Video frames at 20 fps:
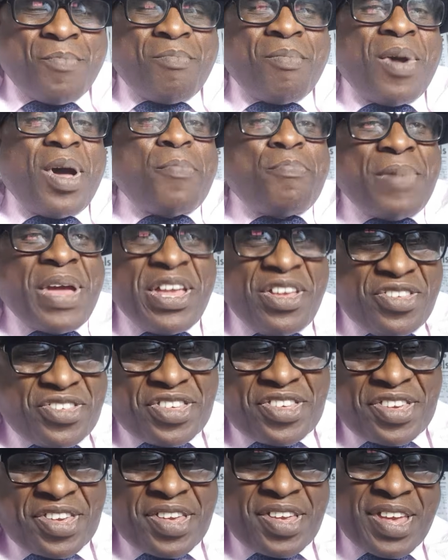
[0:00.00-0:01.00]
My
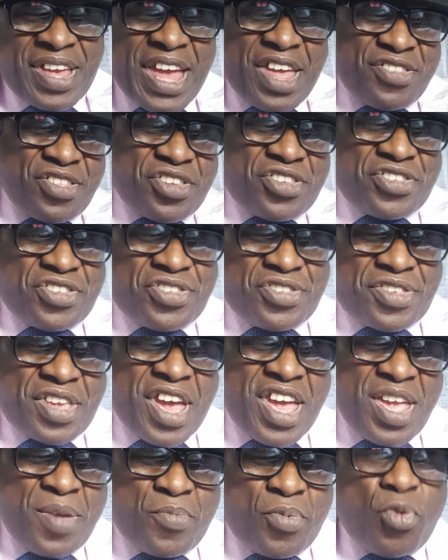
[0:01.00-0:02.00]
mate's at the
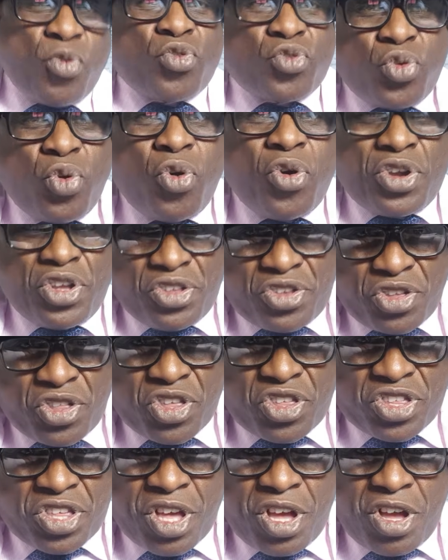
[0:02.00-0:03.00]
table talking to the
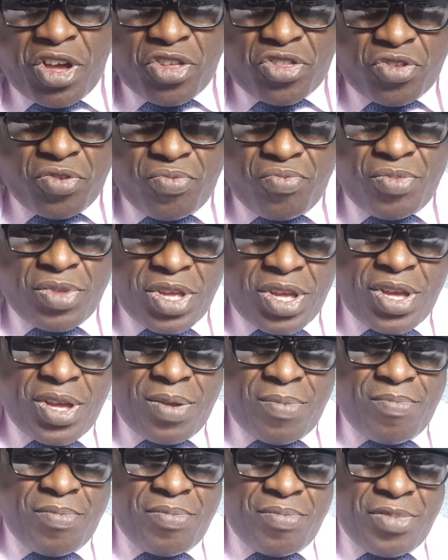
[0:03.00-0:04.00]
sergeant,
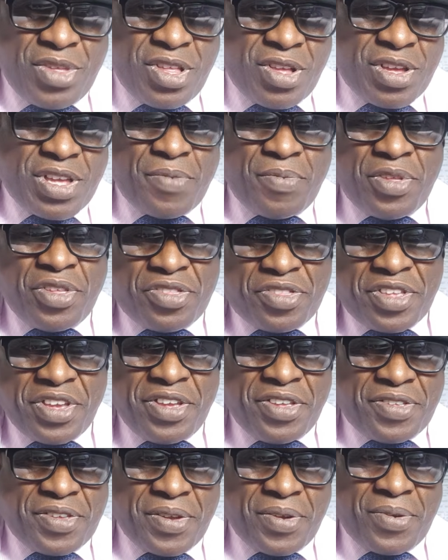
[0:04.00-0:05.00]
giving you
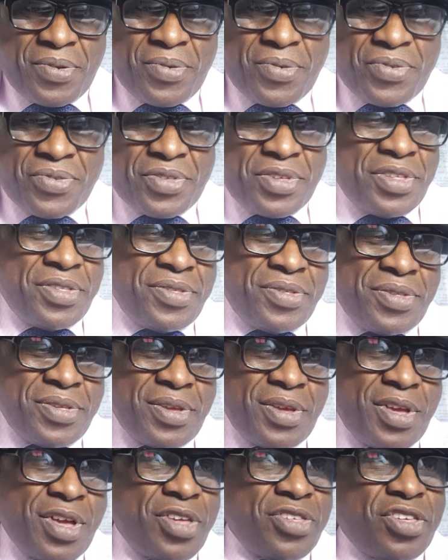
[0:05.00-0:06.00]
details. And
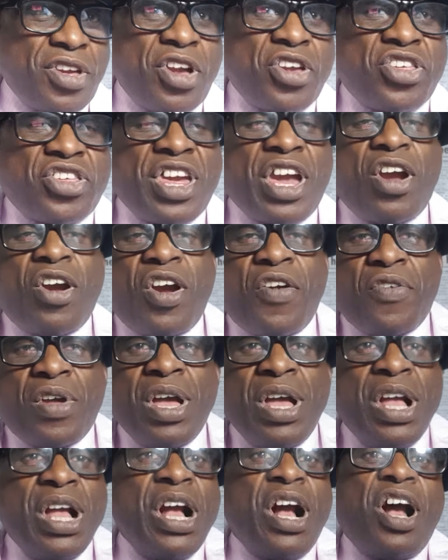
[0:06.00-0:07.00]
so I shout,
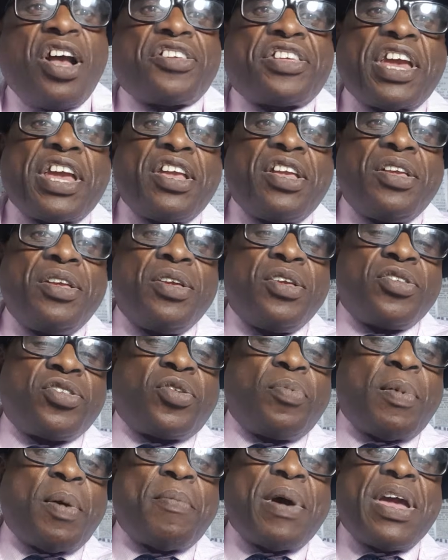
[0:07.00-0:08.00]
I say to
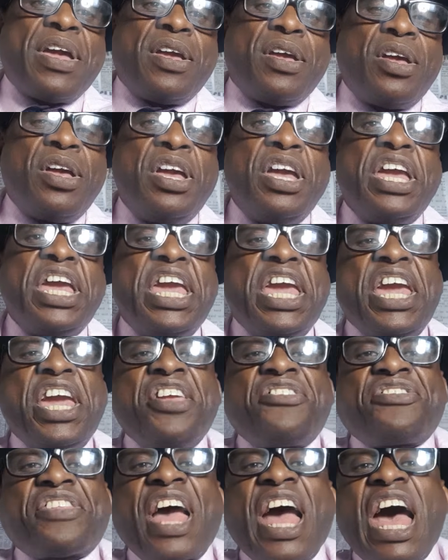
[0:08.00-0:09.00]
my mate, "Here,
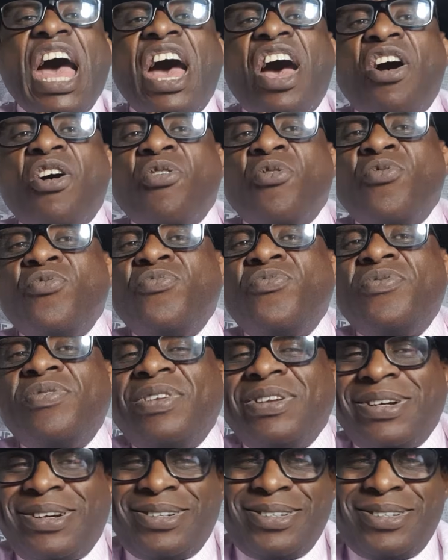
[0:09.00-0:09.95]
Tone."